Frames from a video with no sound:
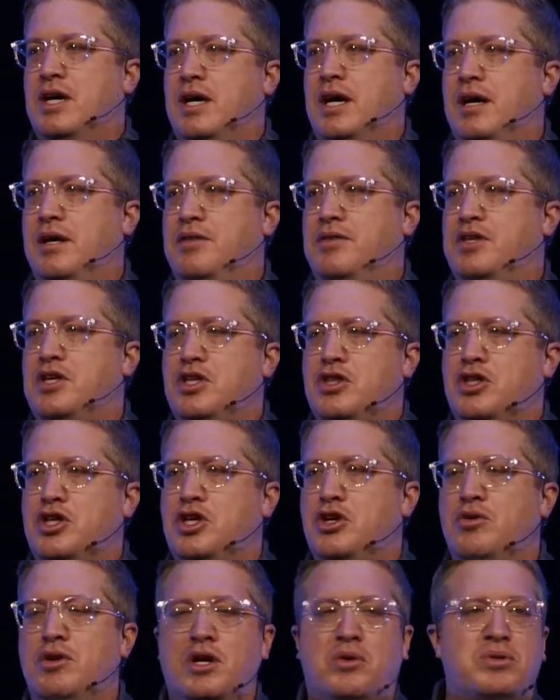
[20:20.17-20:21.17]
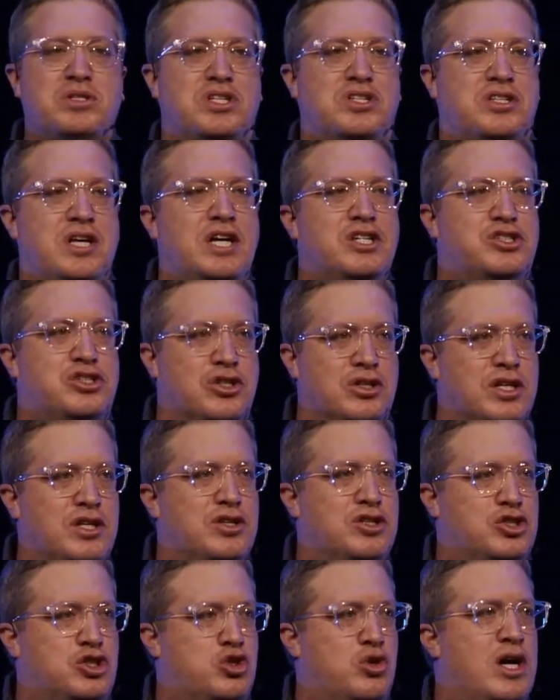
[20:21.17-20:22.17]
The eunuch was essentially
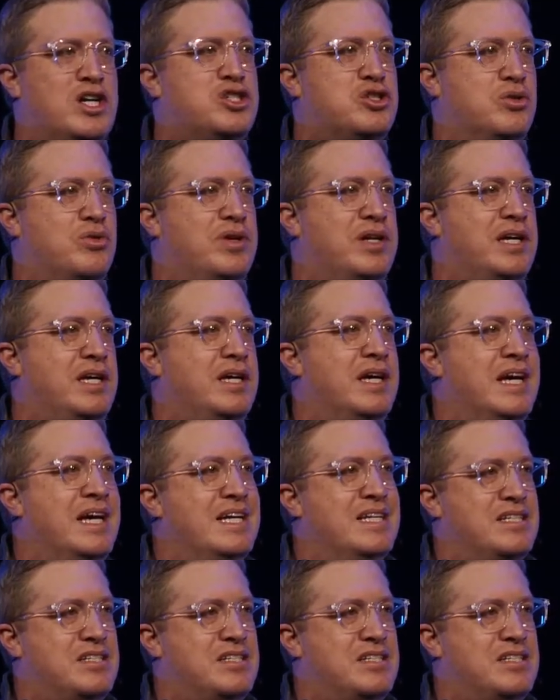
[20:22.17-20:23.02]
the treasury